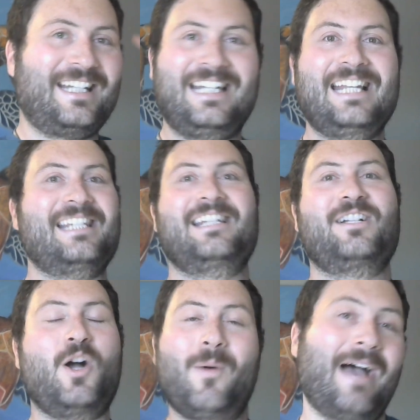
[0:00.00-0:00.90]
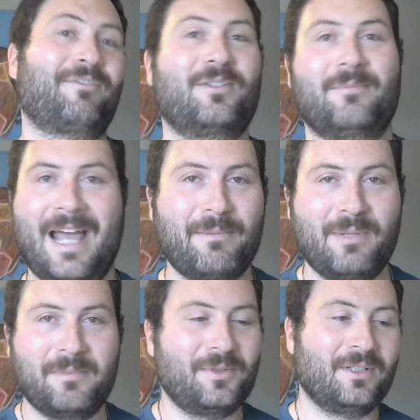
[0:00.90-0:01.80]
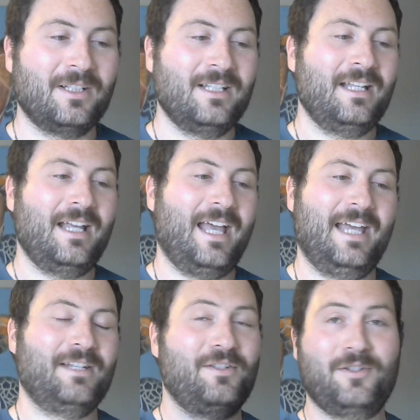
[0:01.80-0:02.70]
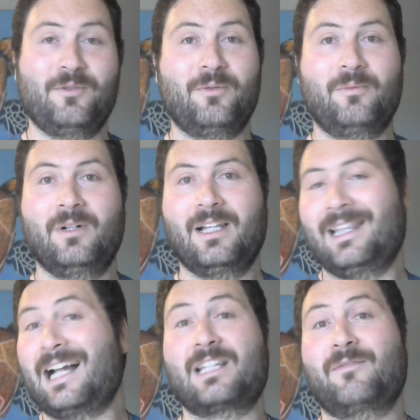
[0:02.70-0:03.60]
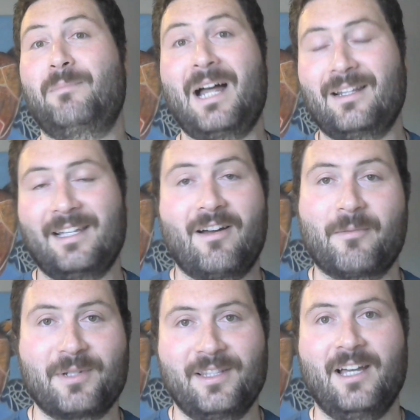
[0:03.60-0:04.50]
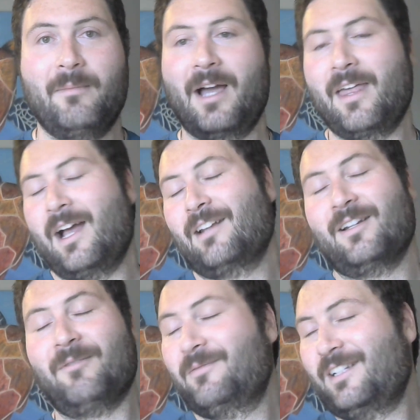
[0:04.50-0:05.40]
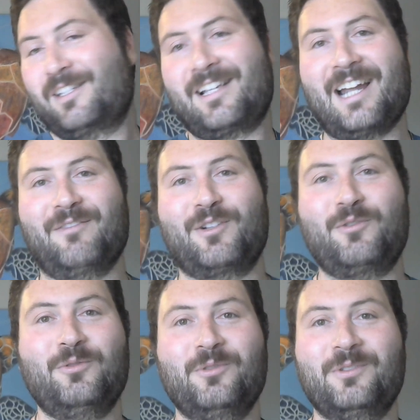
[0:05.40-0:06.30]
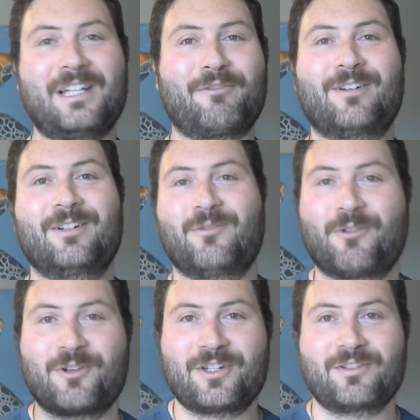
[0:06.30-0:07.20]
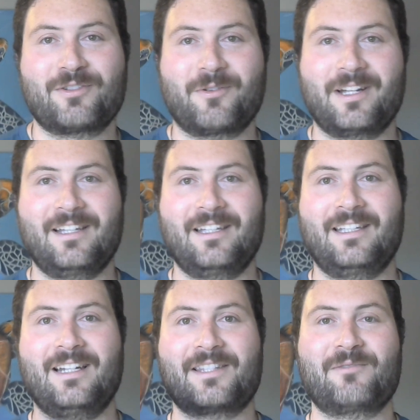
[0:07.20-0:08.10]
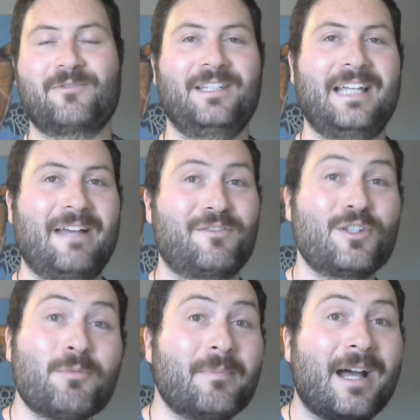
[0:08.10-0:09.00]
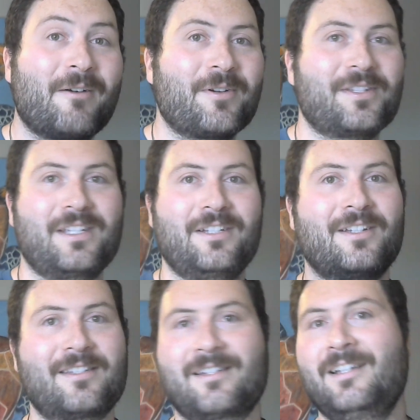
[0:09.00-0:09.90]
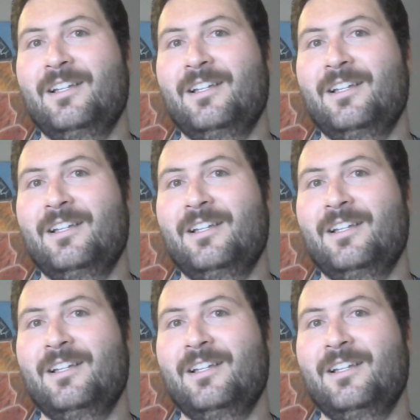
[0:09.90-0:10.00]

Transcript: needs to go after bad people and do lots of bodily harm to them. I don't know. It's kind of a cool, different origin story. He doesn't really have superpowers. He just